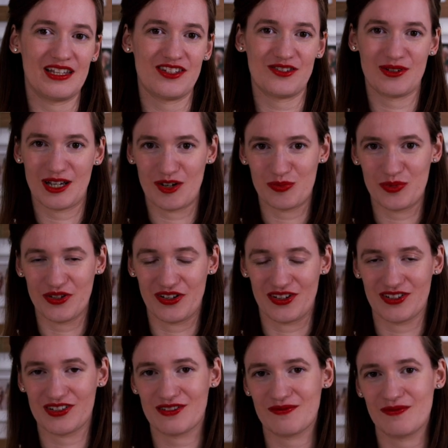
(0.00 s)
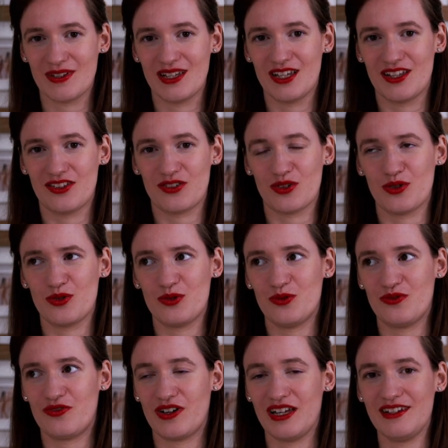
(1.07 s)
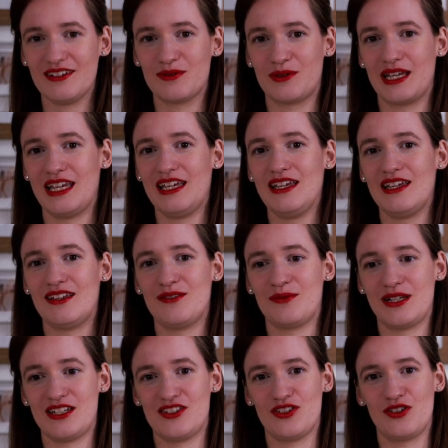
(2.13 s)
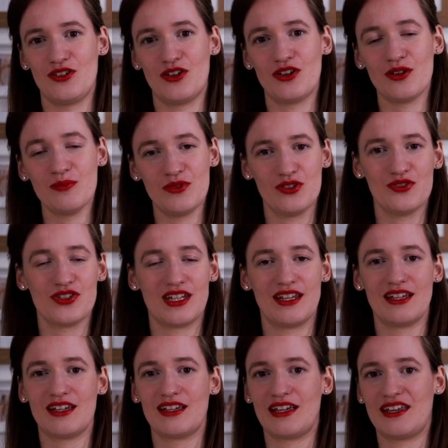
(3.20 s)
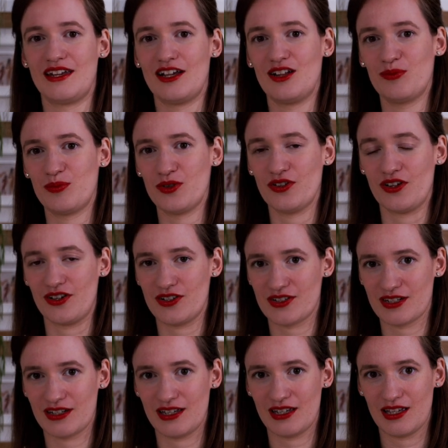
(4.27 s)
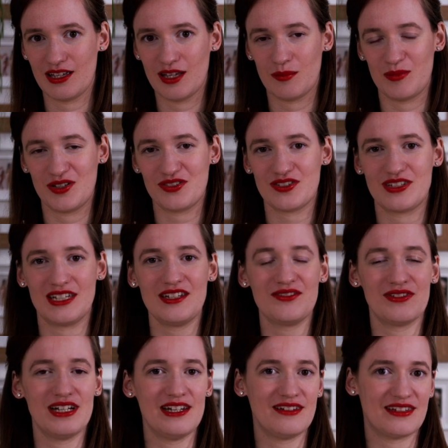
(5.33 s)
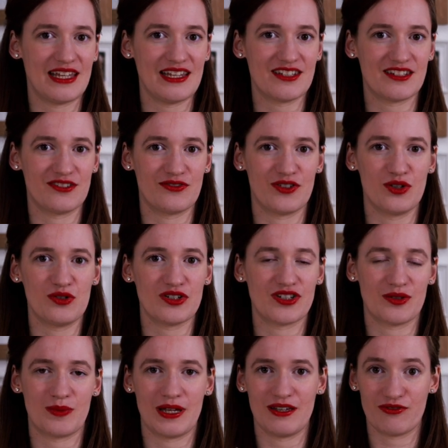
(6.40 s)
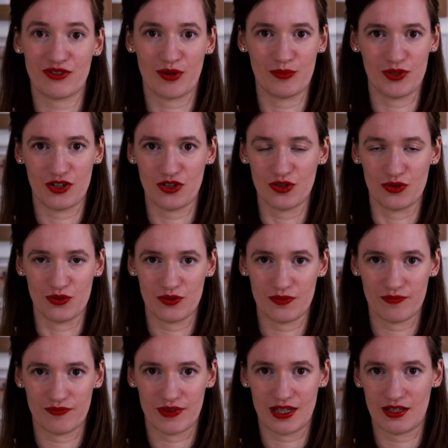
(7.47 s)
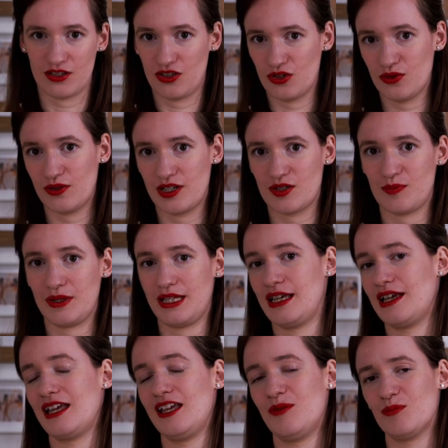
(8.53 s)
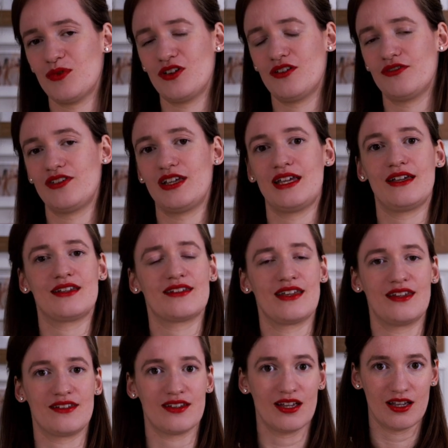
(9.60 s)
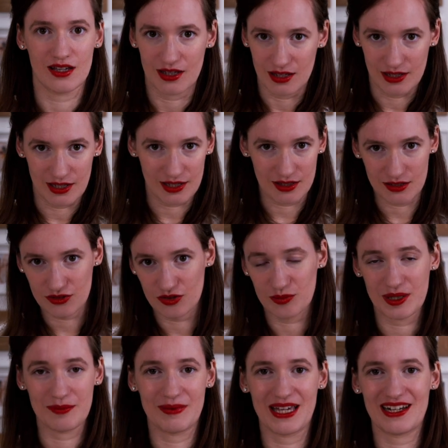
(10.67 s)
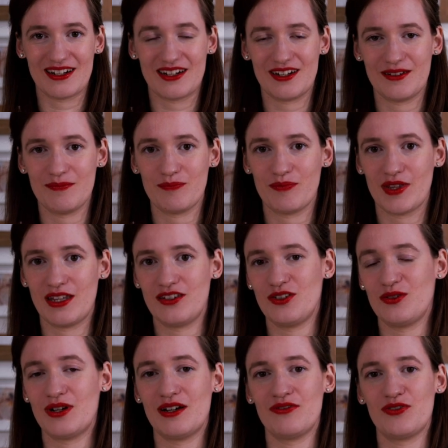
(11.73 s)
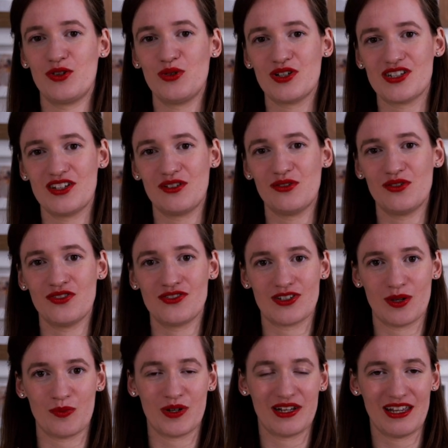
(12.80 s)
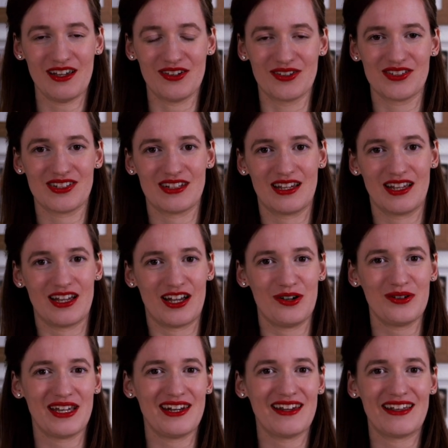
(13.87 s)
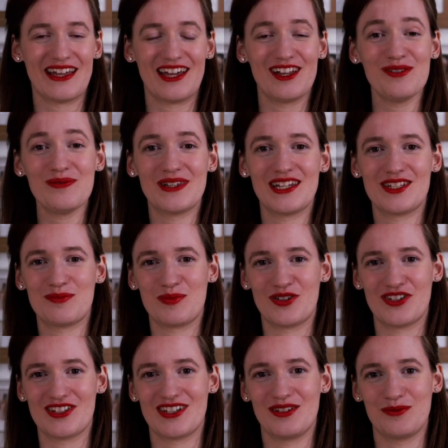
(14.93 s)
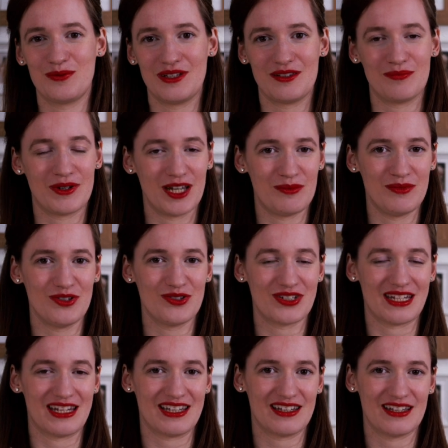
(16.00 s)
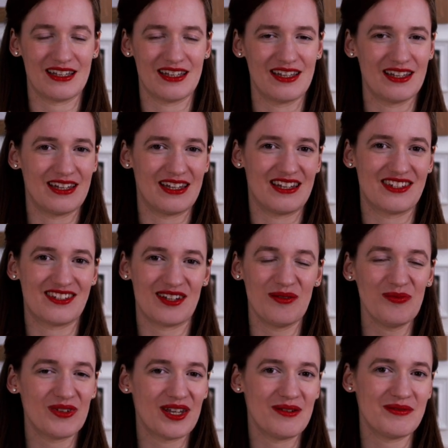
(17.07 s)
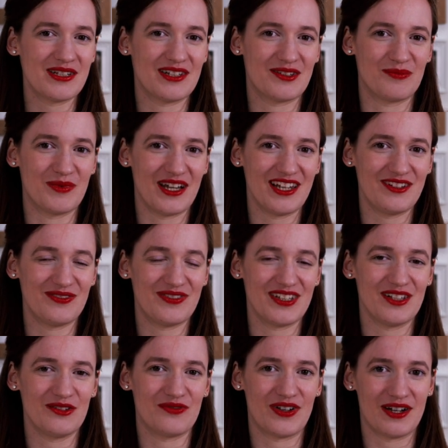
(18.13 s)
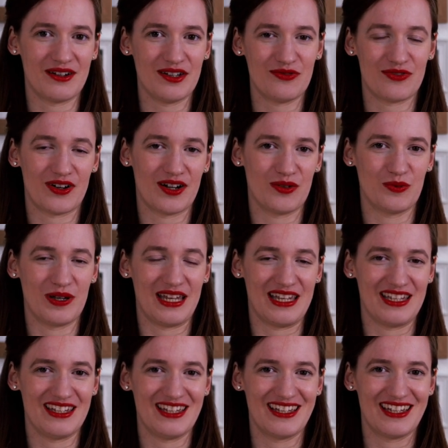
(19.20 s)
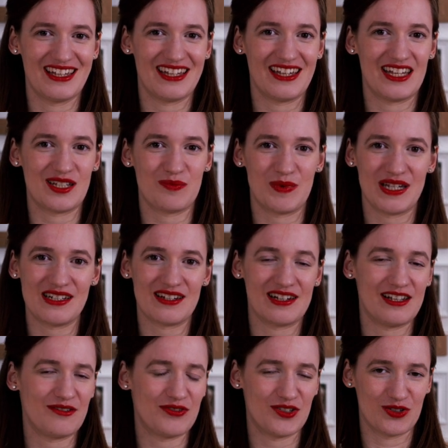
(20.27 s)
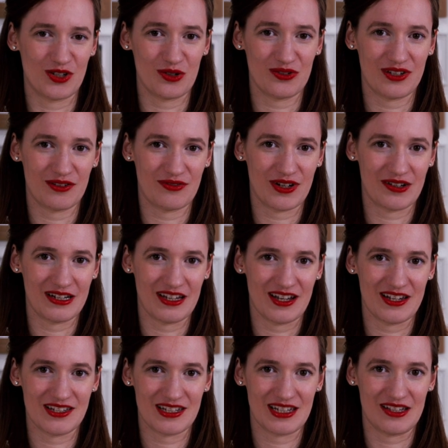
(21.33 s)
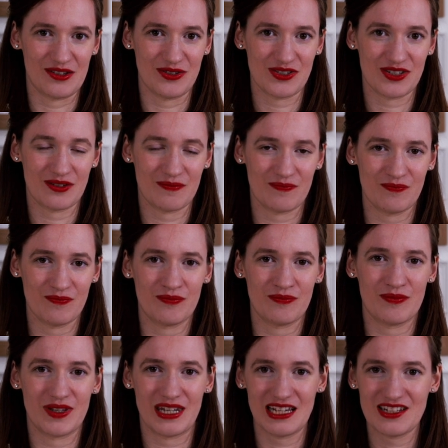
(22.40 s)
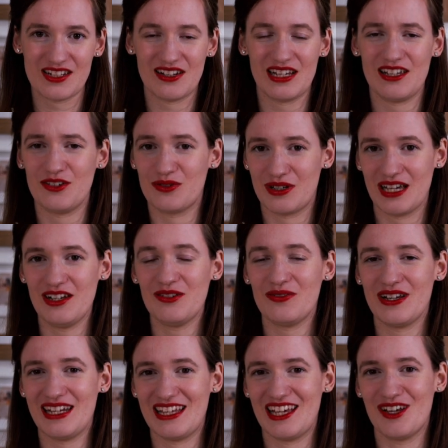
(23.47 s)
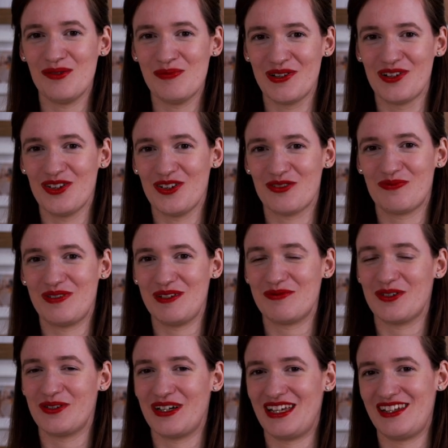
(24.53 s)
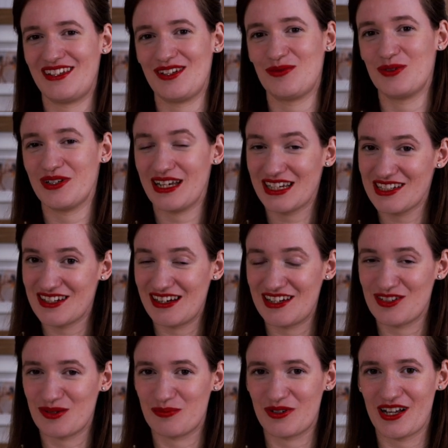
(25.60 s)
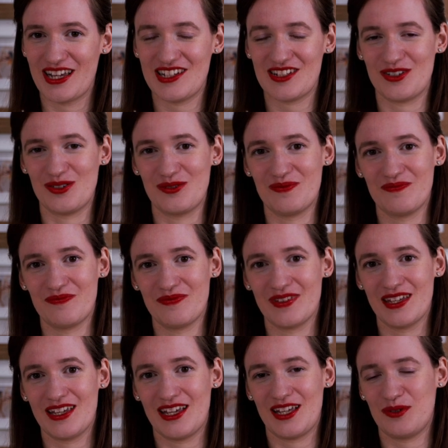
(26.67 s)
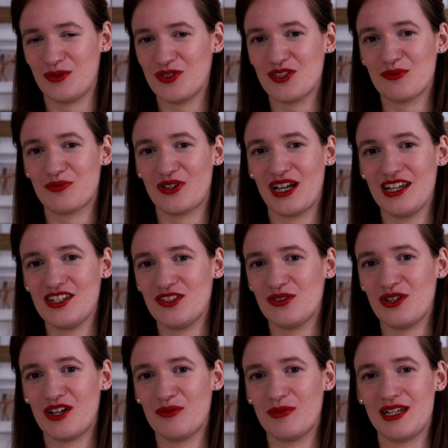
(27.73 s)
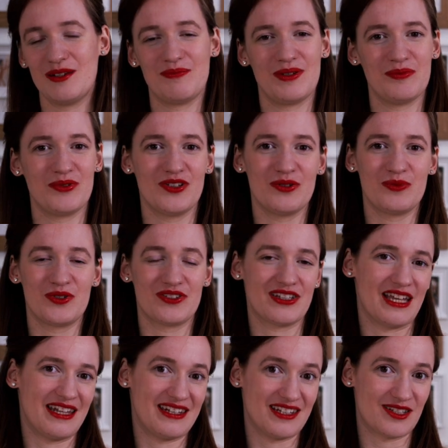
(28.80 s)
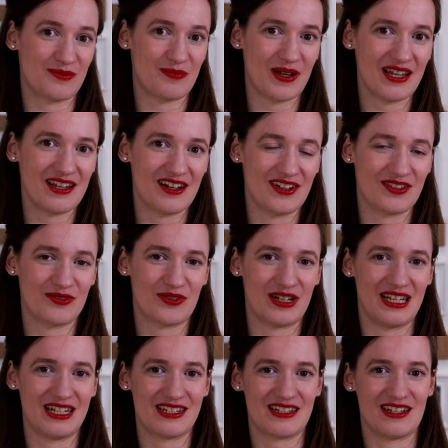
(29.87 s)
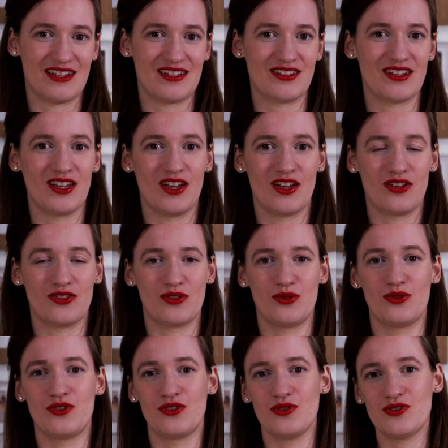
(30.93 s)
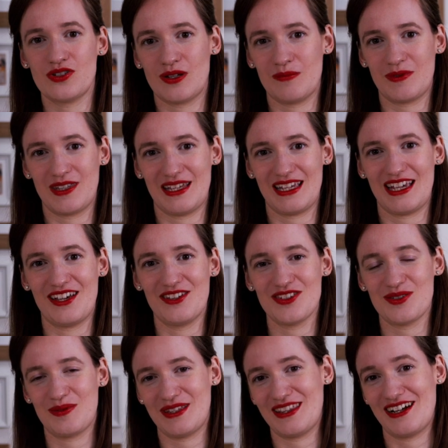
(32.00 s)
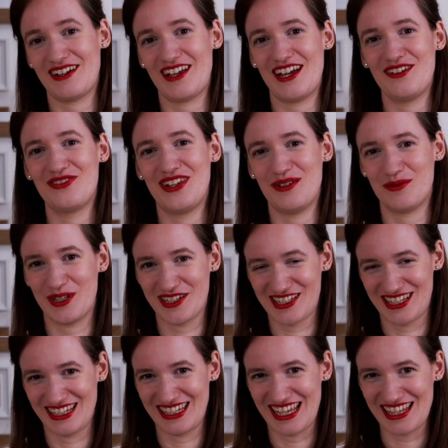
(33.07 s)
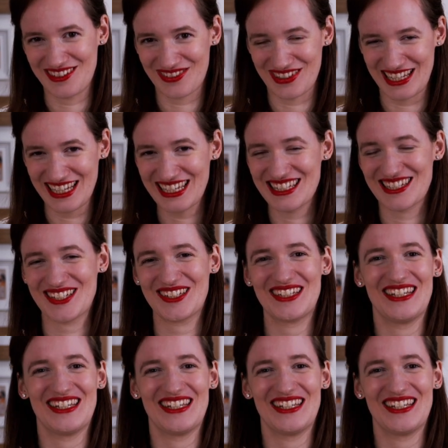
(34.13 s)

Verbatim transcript: is to help others, to find a way in which your music can help others. Because this really takes the focus away from you, you as being imperfect and needing to be better, and you are focusing on someone else. How can I help this person with my music? And sometimes it might feel very far away, especially if you don't have very high skills. But actually you can already help a lot of people and it would actually surprise you. It would surprise you how many people would get inspired, for instance, to do something else with their life than watching Netflix